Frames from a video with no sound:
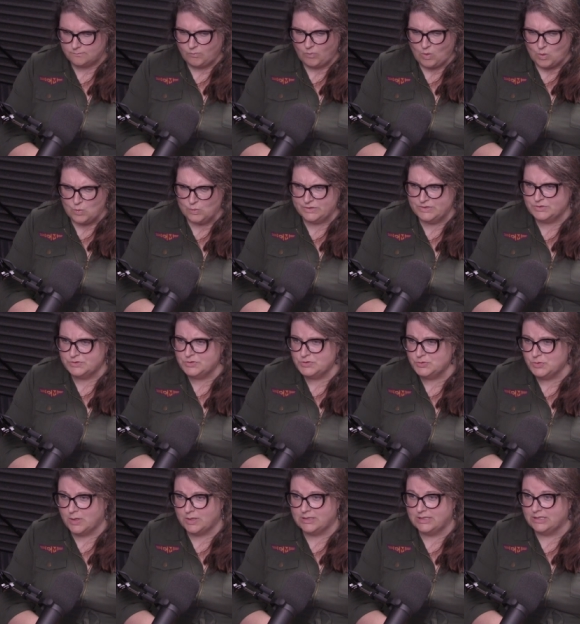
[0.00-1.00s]
when you're
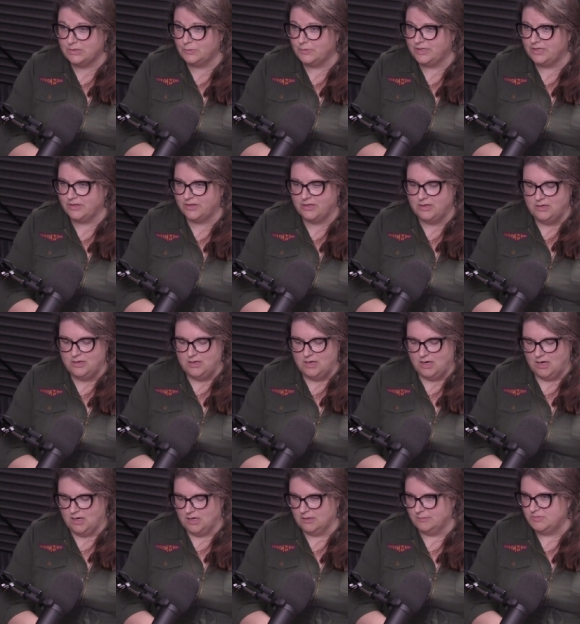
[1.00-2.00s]
struggling with
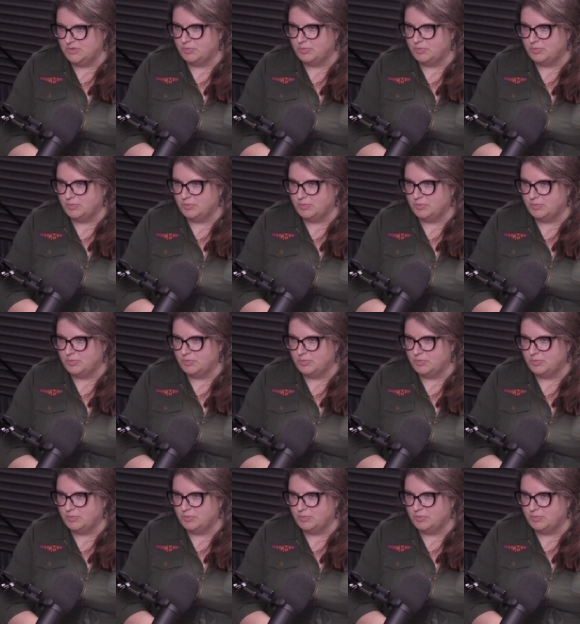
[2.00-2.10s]
um,